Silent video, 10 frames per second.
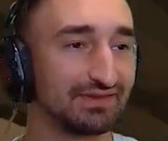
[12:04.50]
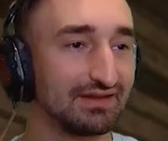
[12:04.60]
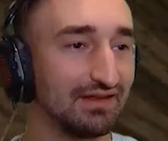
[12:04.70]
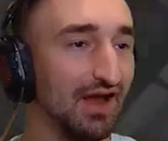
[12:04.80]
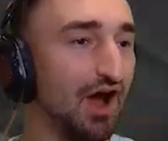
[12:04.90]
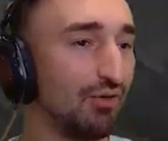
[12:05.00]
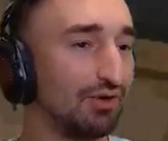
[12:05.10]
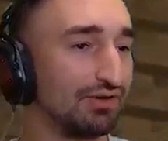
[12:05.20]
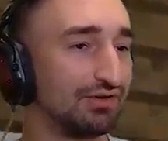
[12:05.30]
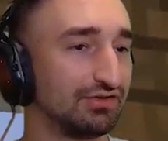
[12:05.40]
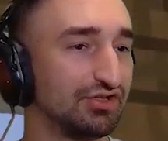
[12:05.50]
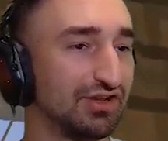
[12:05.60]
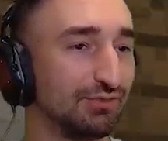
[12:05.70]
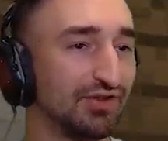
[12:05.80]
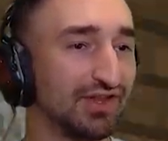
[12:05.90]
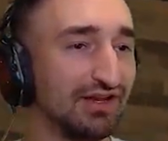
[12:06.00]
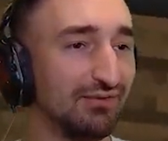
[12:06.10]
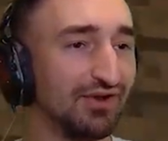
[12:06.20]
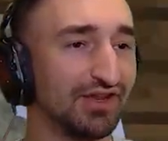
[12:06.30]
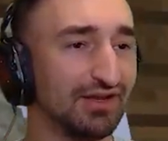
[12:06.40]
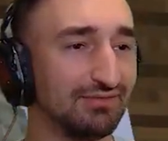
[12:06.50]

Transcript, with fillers: Help us, oh, Jeez, what is he? What is he?